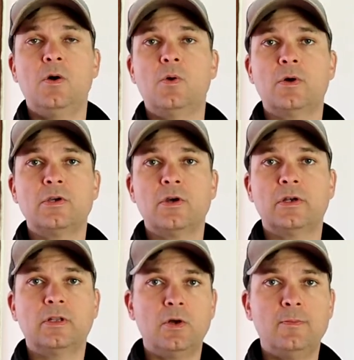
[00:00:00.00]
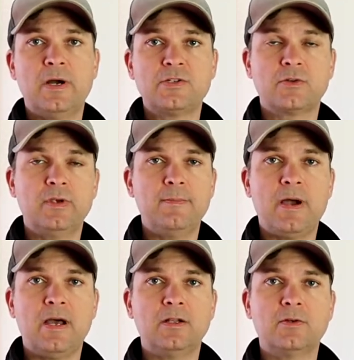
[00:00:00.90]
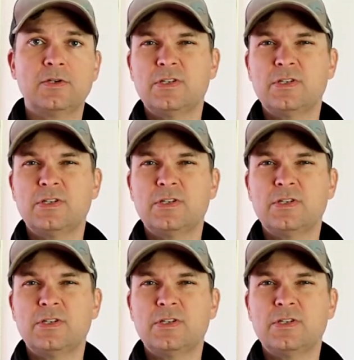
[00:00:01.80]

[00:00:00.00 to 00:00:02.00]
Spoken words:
or you're on a low budget remodel, or